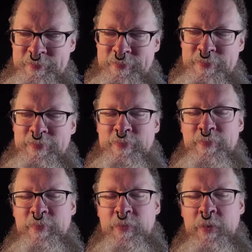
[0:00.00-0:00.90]

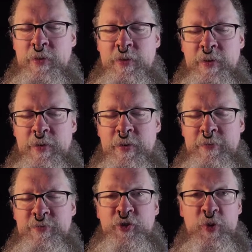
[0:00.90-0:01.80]

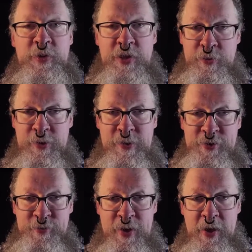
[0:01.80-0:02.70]
It was normally a three
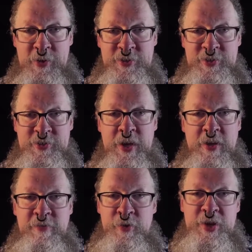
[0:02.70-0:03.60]
bedroom house, they
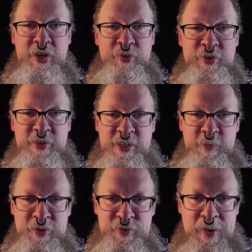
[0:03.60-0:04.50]
converted it to a six
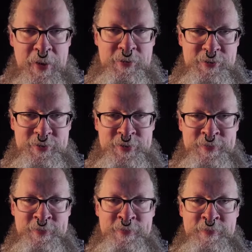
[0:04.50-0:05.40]
bedroom house,
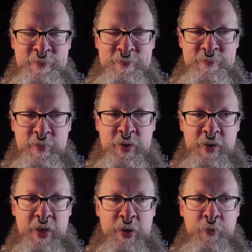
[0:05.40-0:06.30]
uh,
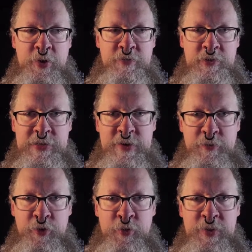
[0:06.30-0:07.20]
getting rid of the living
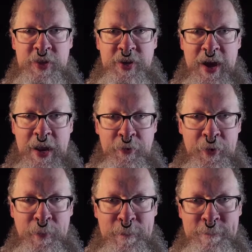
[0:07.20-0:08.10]
room and the dining room.